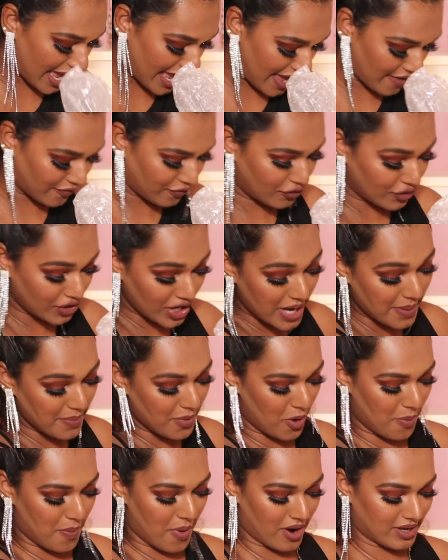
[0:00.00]
I have 3
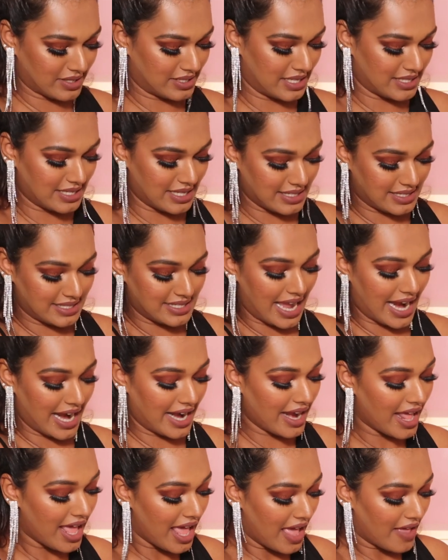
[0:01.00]
more boxes
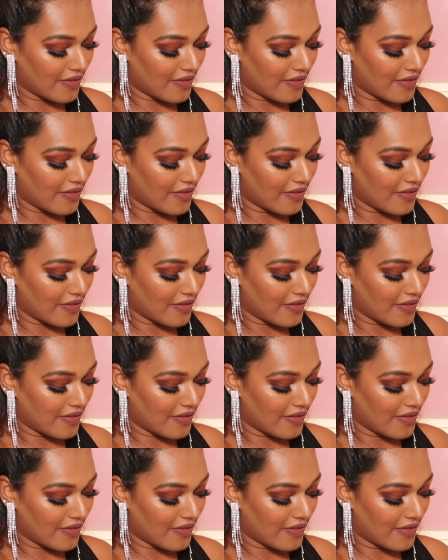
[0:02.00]
inside.